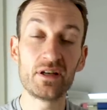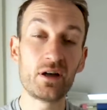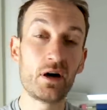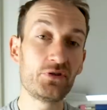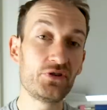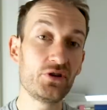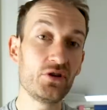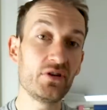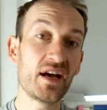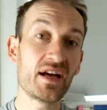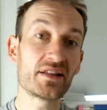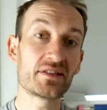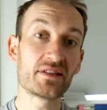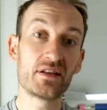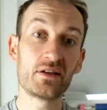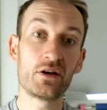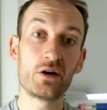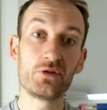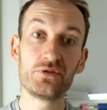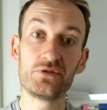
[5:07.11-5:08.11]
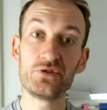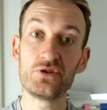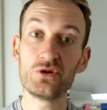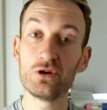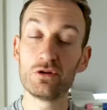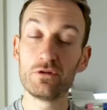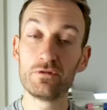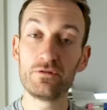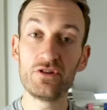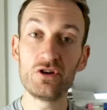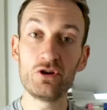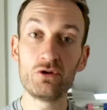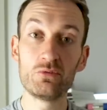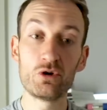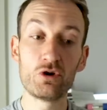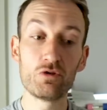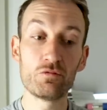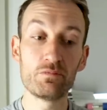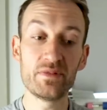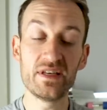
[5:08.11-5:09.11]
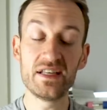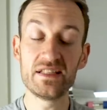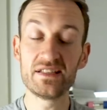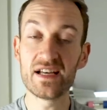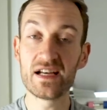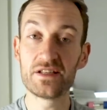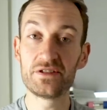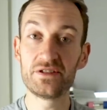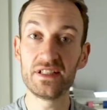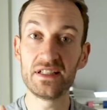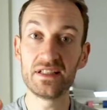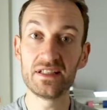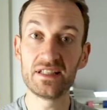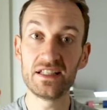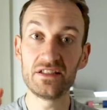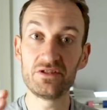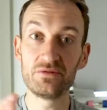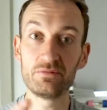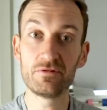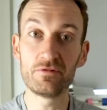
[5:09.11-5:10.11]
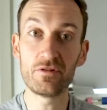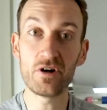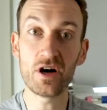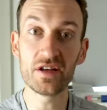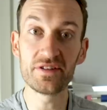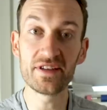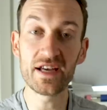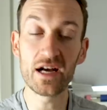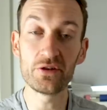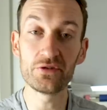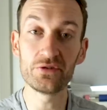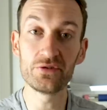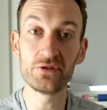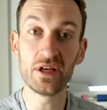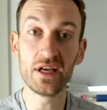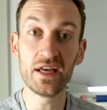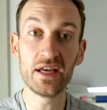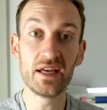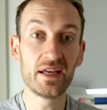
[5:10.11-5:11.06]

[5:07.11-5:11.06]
And I'll do that and I'll do a film of me testing the 5000